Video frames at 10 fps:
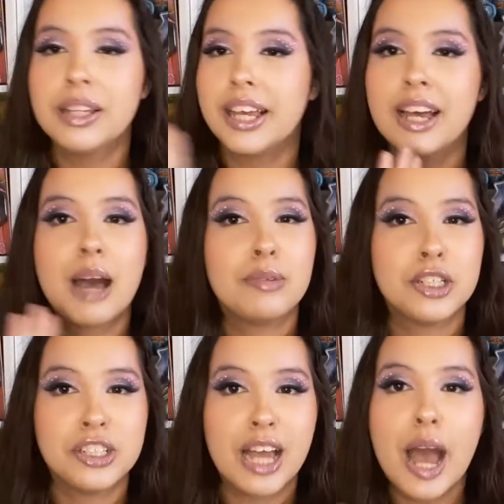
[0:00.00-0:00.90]
like
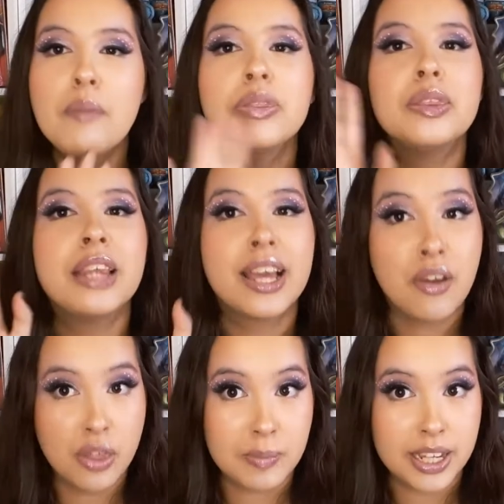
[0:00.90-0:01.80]
I'm like
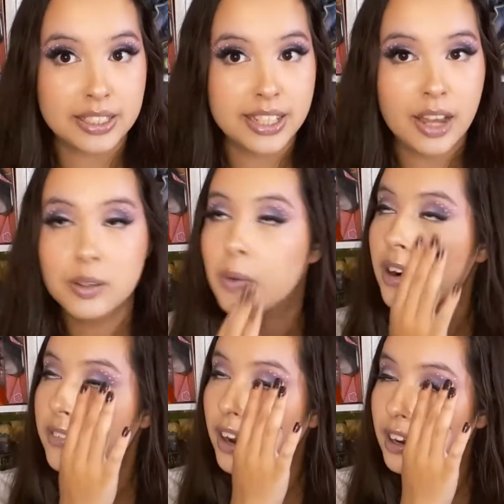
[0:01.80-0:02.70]
the biggest Cat
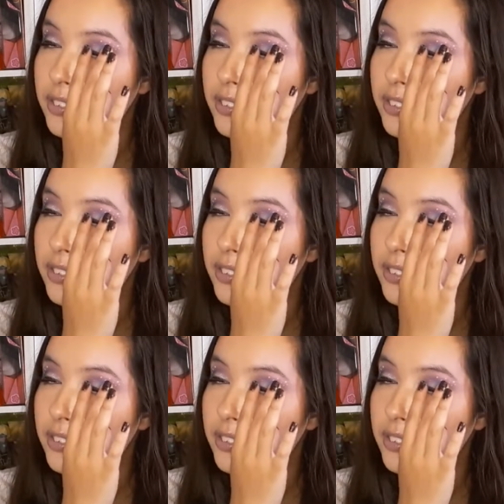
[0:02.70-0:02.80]
Noir fan.